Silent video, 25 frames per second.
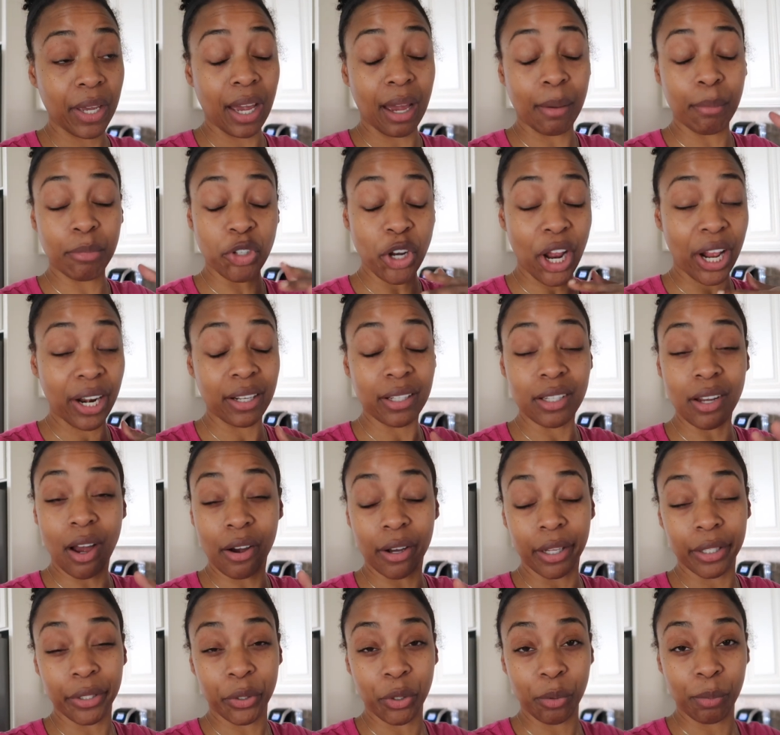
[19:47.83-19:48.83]
I'm trying to
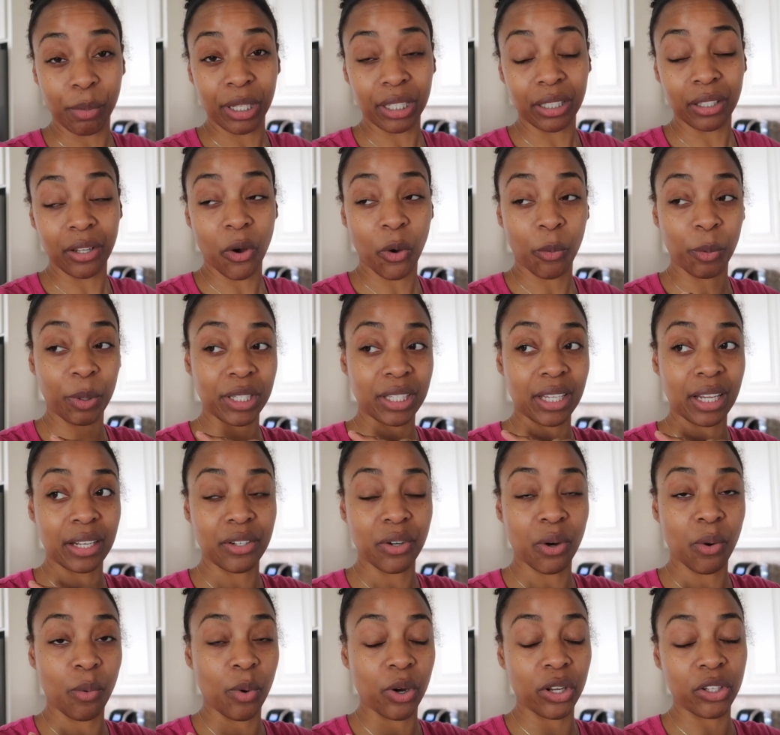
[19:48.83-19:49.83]
talk a little bit low because I
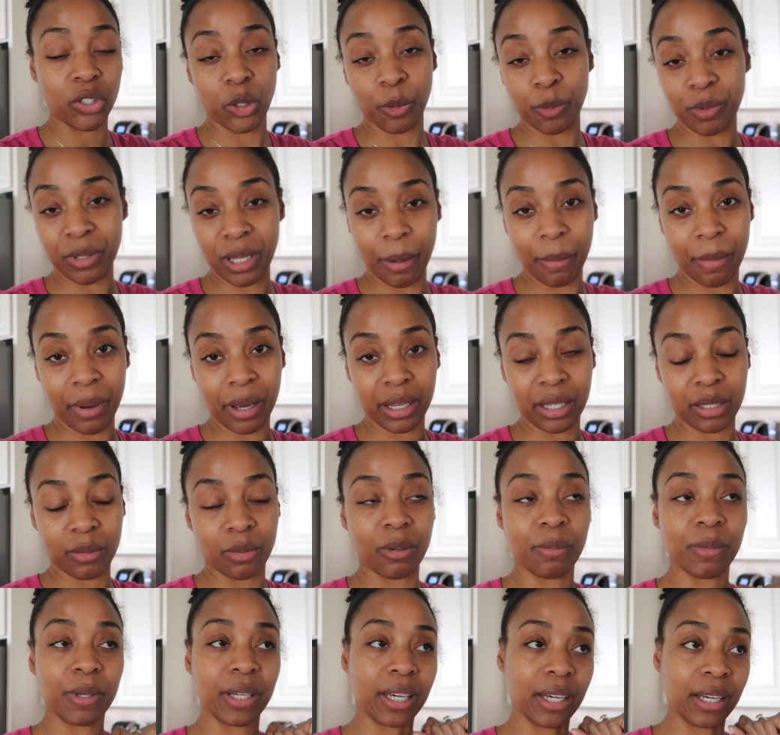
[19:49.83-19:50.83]
don't want to upset my
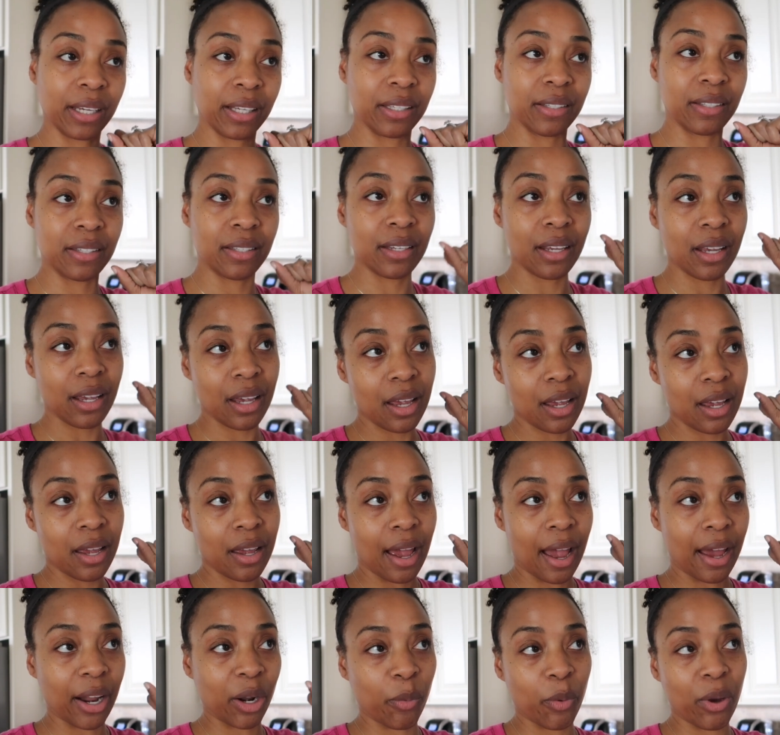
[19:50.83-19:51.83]
husband, because
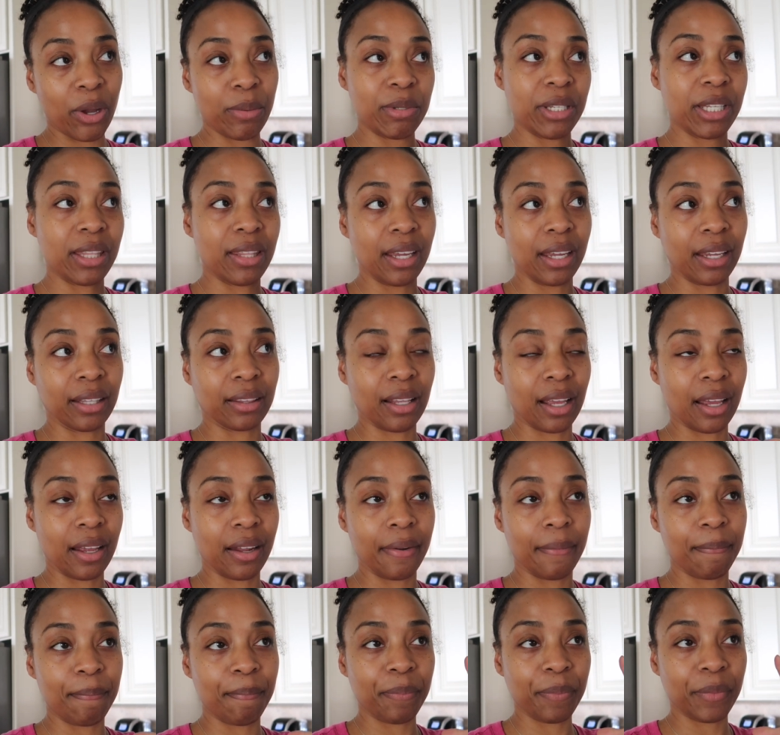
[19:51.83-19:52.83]
I don't want him to think
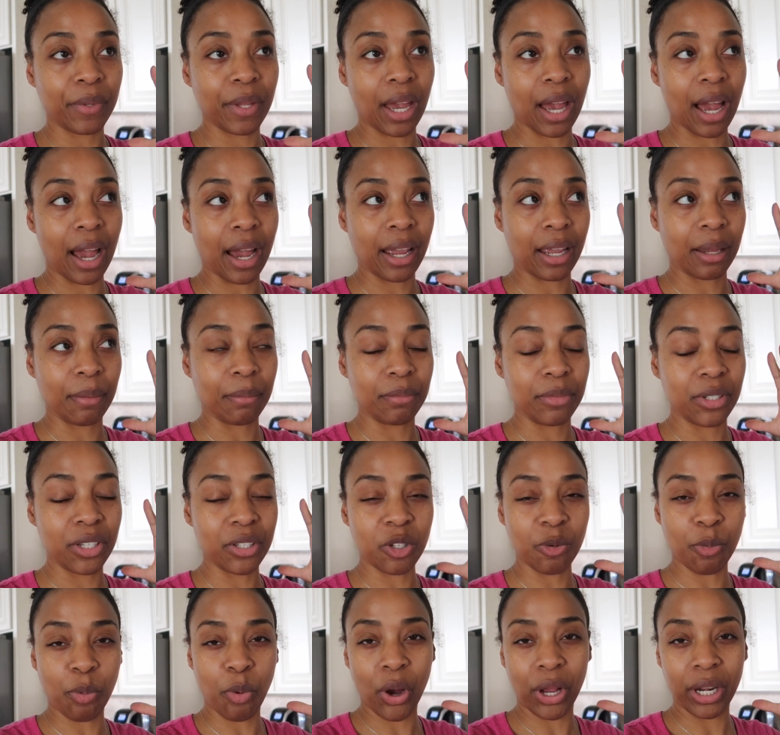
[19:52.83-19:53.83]
that I'm
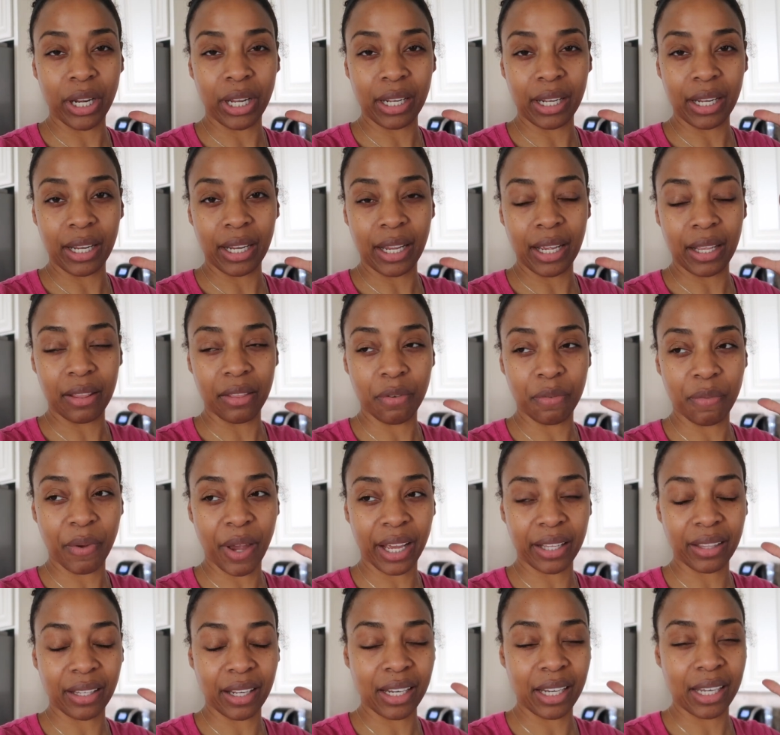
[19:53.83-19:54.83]
disappointed in the
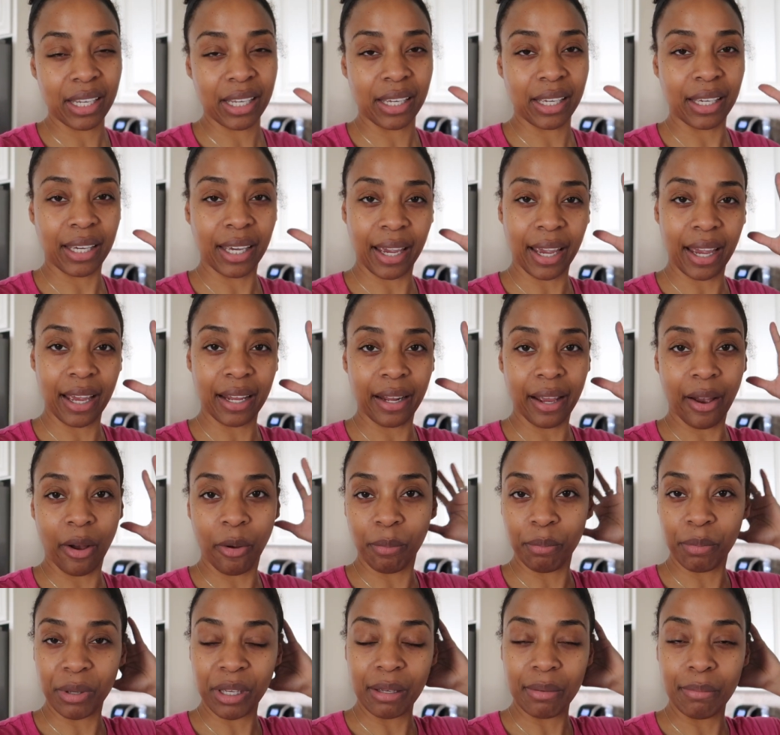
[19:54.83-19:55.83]
fact that he can't
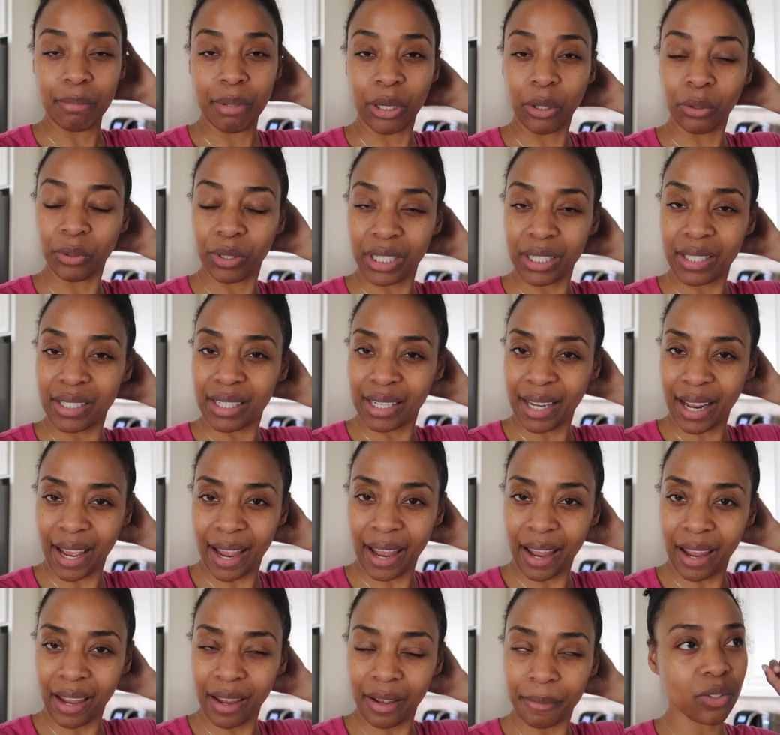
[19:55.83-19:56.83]
help me build it
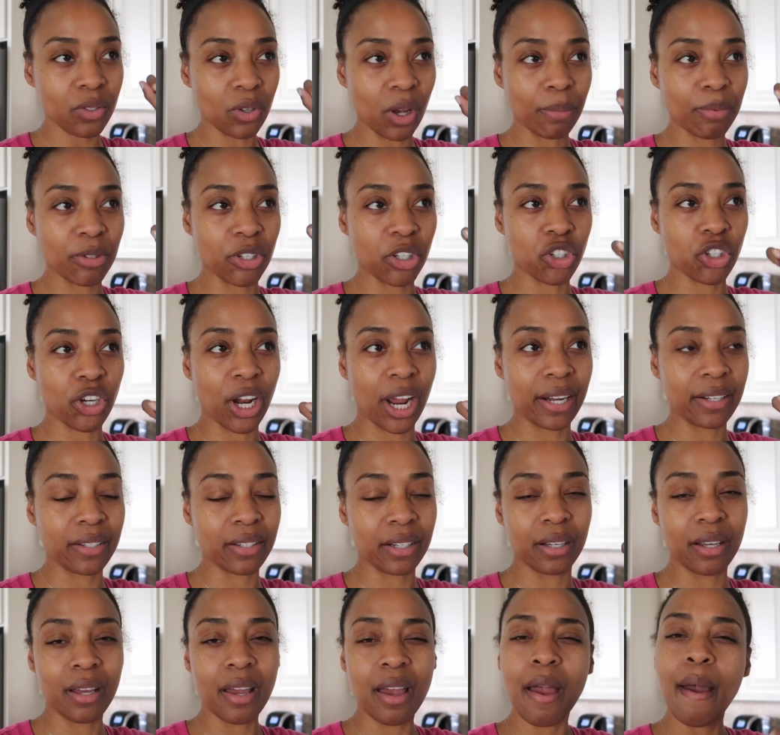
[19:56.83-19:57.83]
today. So I'm just trying
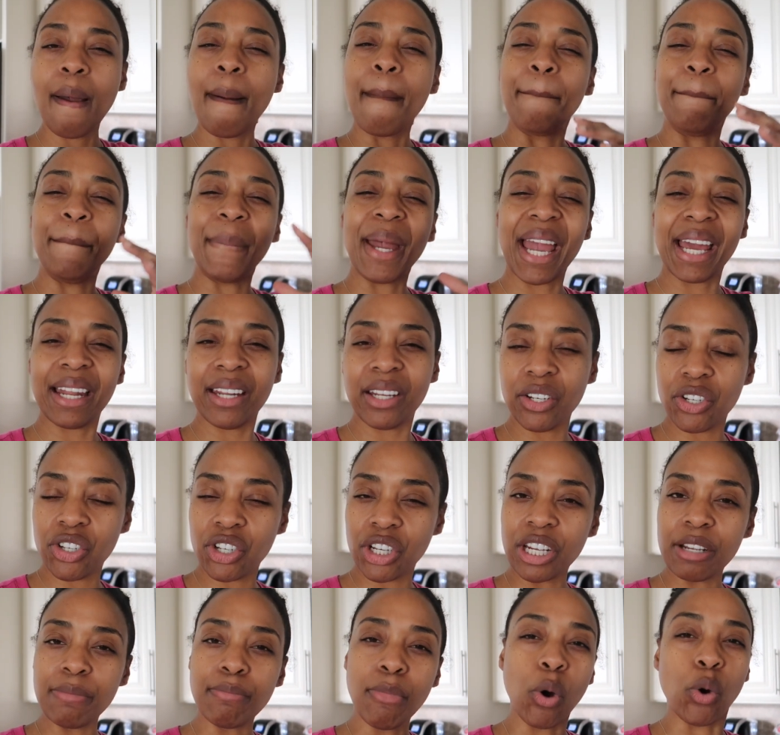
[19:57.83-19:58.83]
to
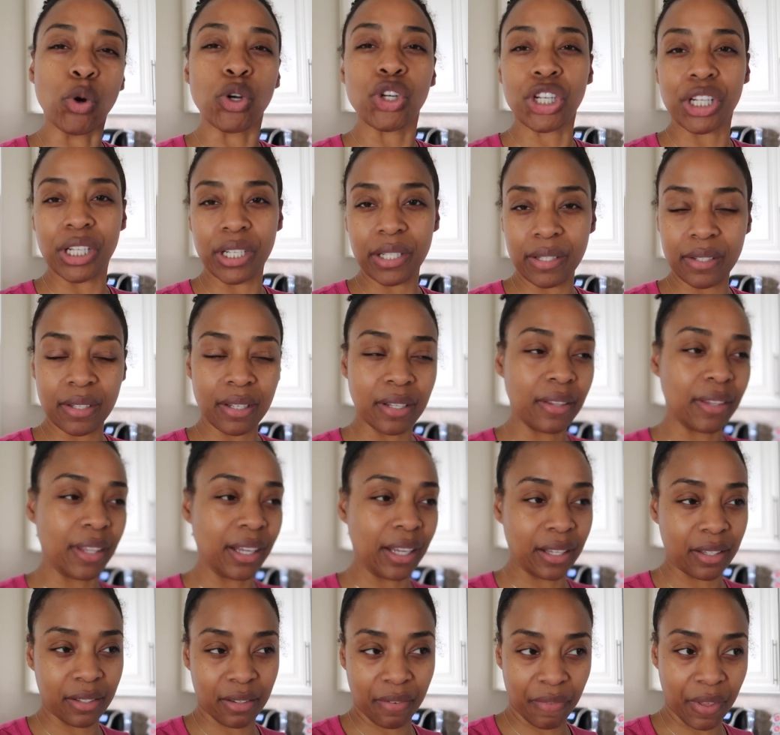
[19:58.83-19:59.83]
manage emotions and
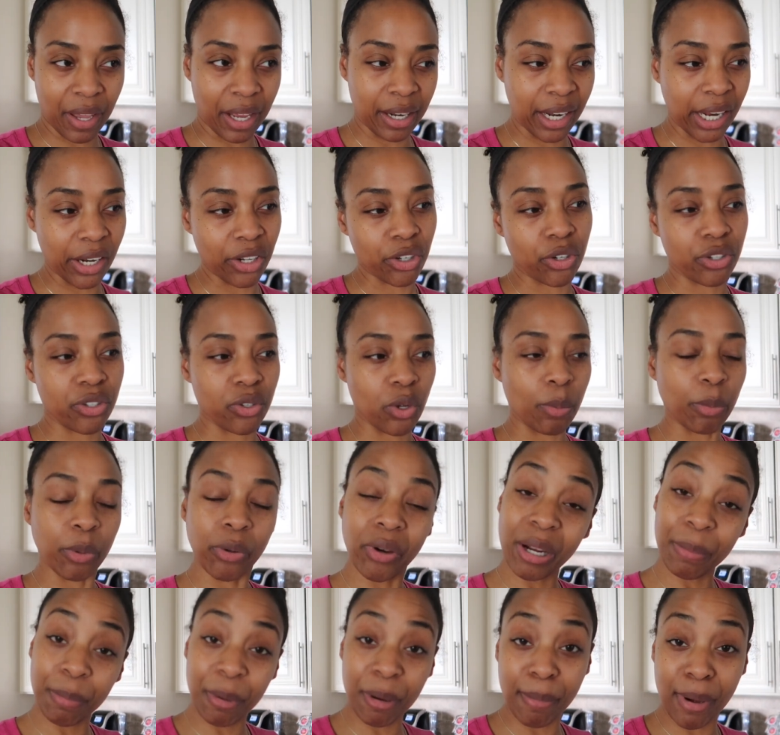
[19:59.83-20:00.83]
things of that nature. So I'm
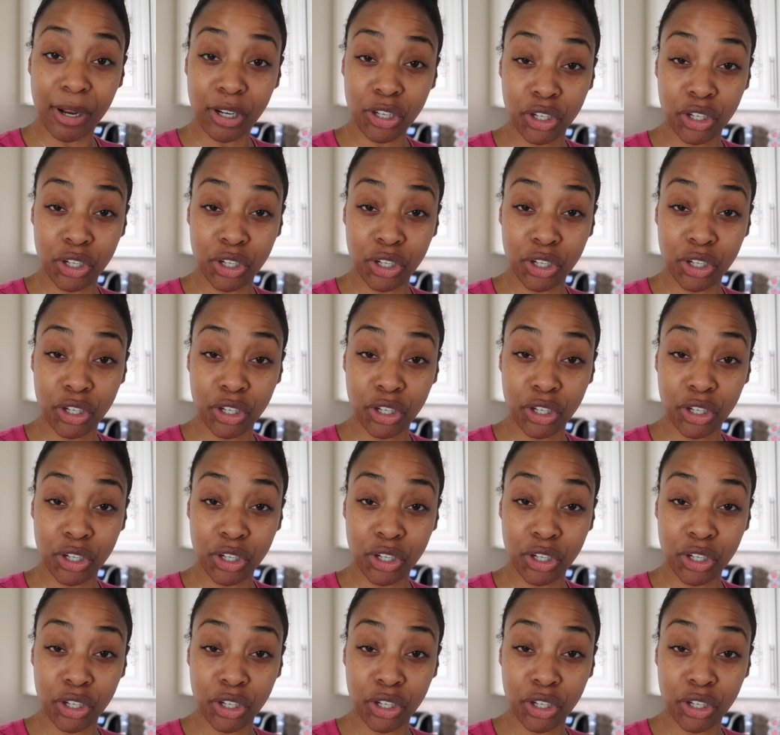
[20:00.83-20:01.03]
going to put my